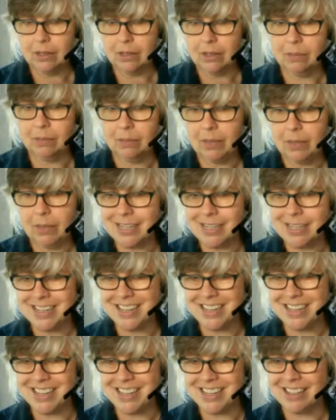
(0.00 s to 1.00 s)

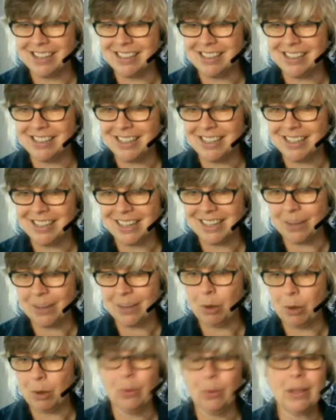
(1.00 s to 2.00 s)
And
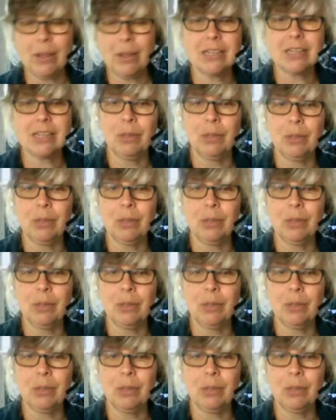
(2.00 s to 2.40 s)
I'm always